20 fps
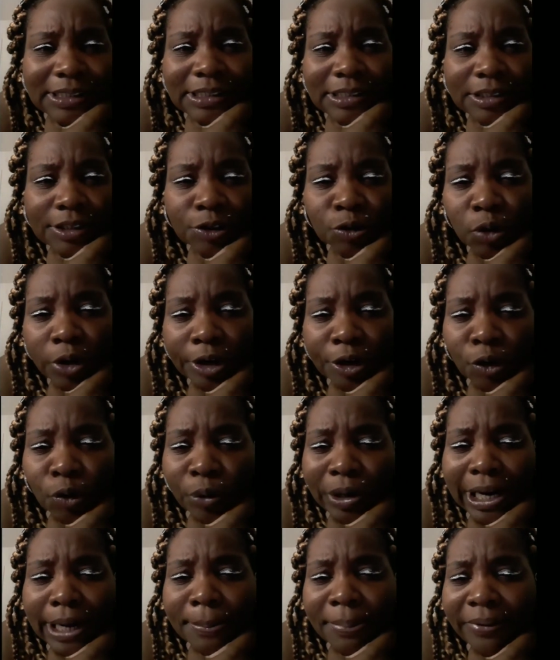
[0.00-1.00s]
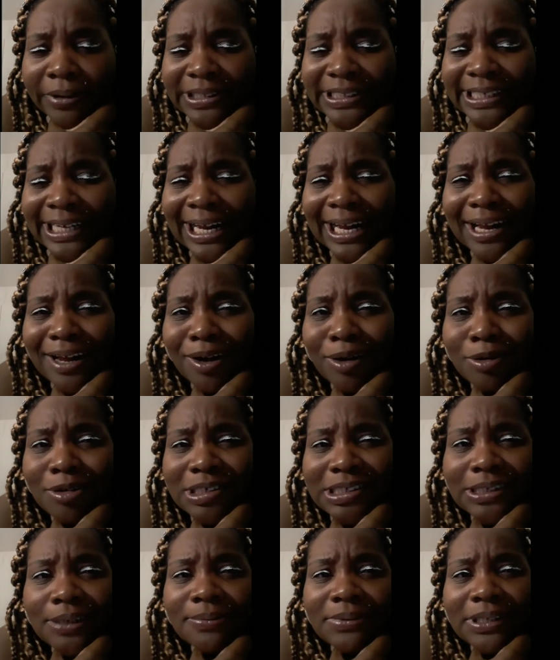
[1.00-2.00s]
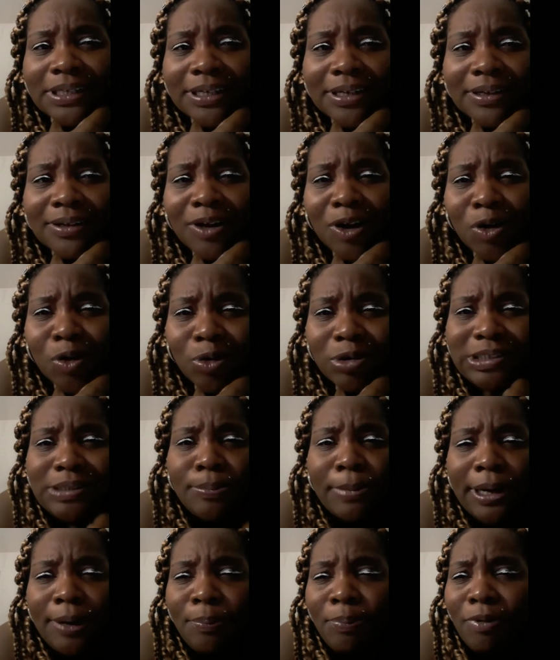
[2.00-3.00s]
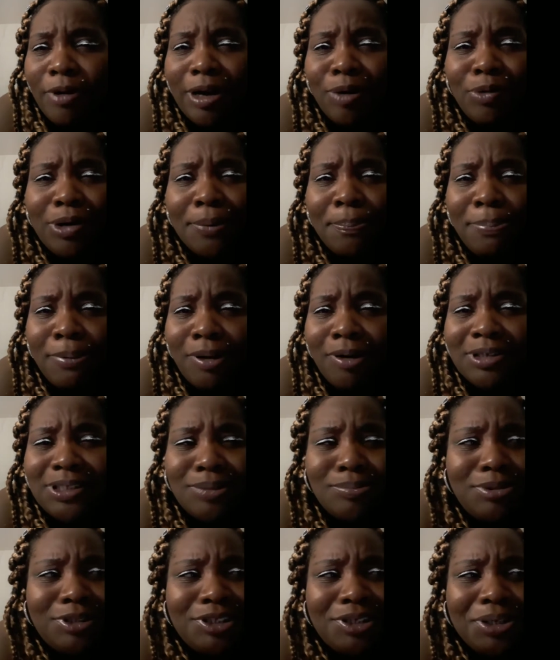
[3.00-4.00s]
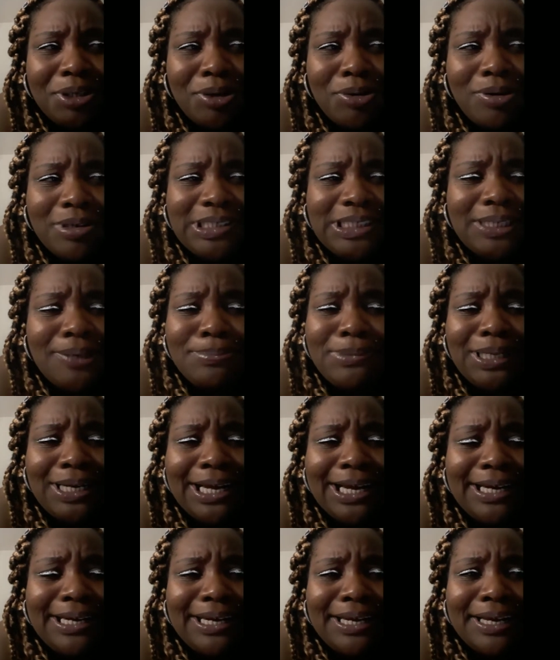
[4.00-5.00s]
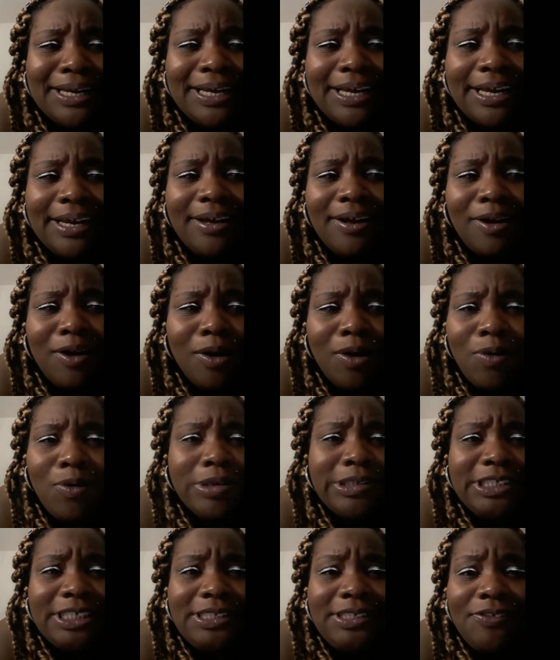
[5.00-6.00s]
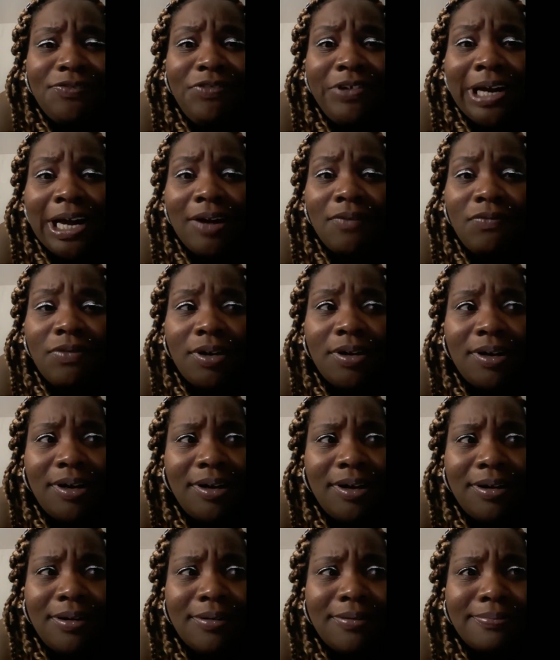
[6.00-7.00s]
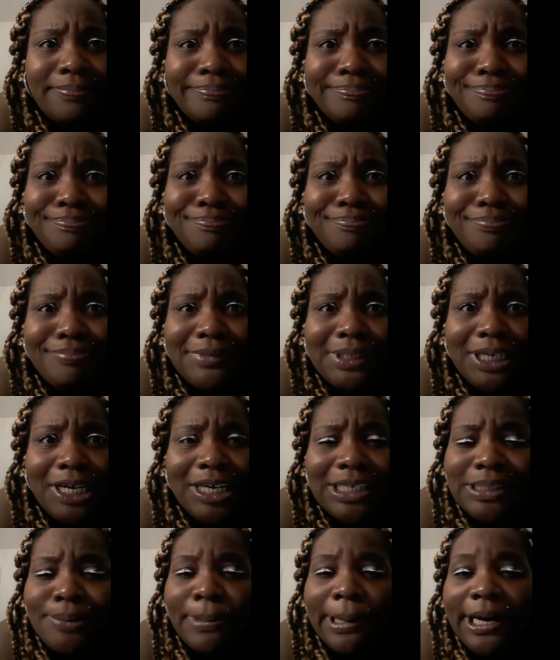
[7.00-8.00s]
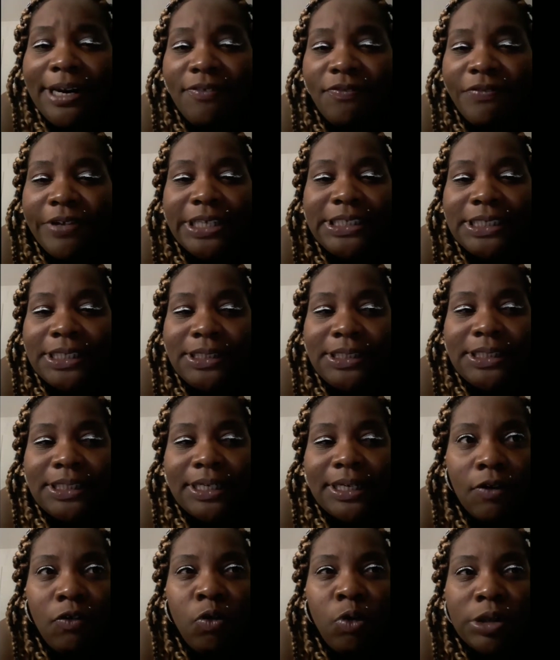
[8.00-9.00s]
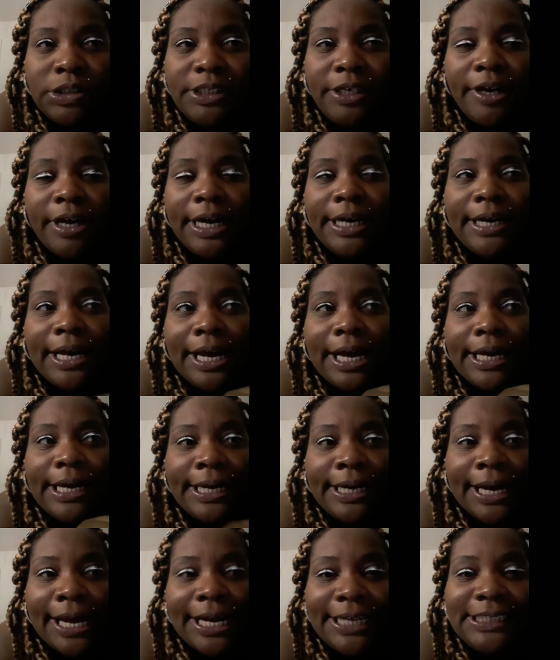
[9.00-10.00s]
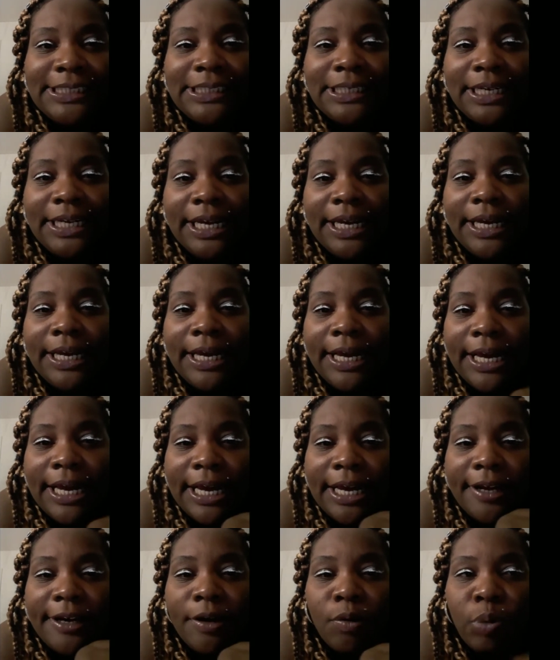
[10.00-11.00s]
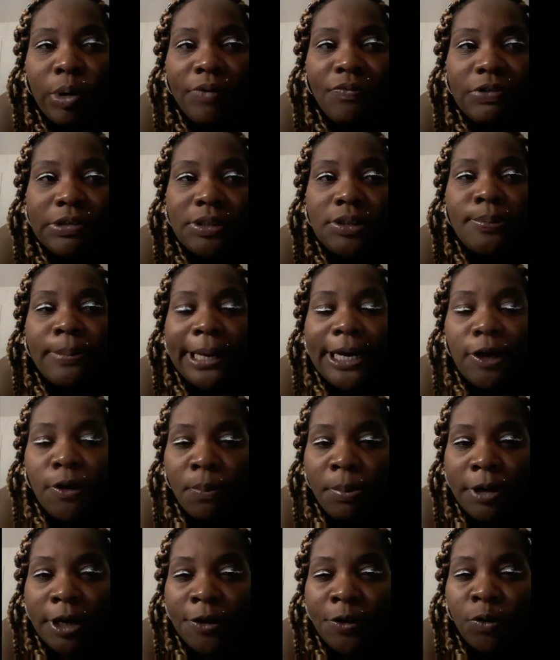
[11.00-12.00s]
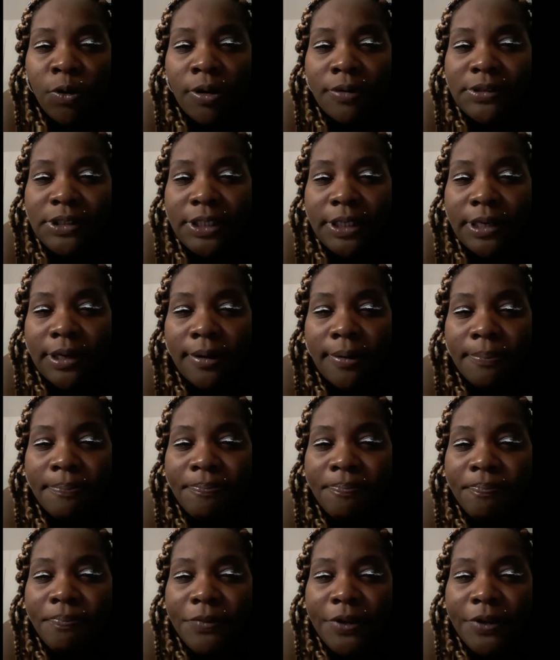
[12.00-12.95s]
you're a new neighbor in town or something, or somebody probably want to borrow some sugar or something like that, or just if you have a somebody visiting, of course they're gonna knock nicely and then wait for somebody to open the door up to them.